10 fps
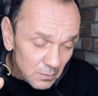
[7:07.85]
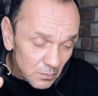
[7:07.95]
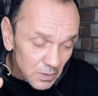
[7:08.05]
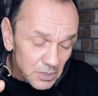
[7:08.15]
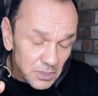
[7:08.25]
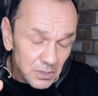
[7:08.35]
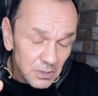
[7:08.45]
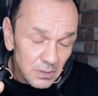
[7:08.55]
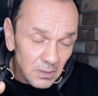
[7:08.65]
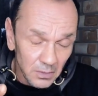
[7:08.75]
Which
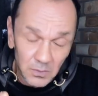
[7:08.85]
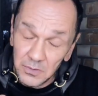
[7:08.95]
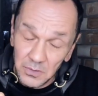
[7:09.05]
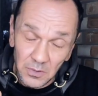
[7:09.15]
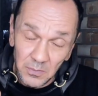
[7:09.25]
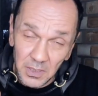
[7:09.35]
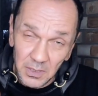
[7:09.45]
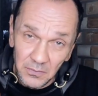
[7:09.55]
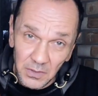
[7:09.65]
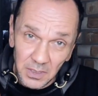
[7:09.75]
I will talk
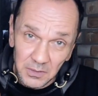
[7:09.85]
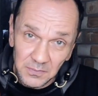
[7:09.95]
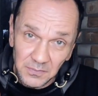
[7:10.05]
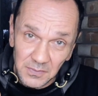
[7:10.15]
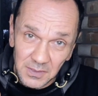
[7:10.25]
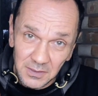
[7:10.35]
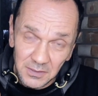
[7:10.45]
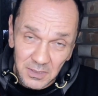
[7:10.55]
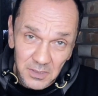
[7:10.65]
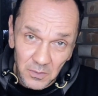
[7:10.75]
about in a video. I
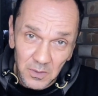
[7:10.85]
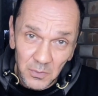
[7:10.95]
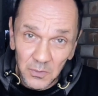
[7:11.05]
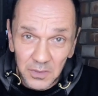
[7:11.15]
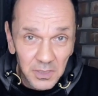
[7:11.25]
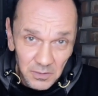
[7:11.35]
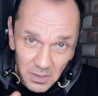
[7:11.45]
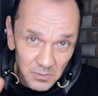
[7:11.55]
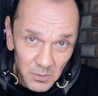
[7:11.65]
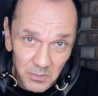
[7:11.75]
think it's quite important that you
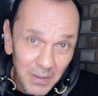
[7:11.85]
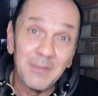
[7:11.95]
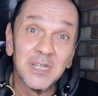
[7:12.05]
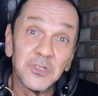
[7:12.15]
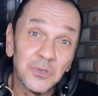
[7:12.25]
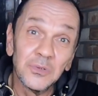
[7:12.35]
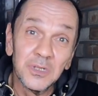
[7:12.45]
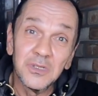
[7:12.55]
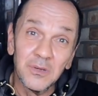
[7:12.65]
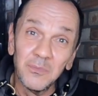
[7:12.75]
know my Batman
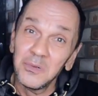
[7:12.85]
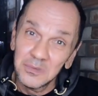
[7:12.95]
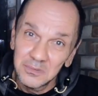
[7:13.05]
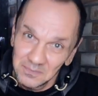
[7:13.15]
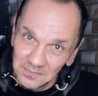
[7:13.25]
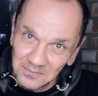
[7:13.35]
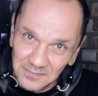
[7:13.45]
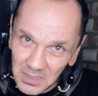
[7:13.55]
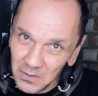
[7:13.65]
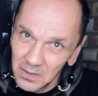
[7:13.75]
story at some point,
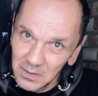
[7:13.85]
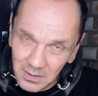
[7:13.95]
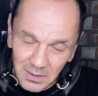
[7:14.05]
don't you?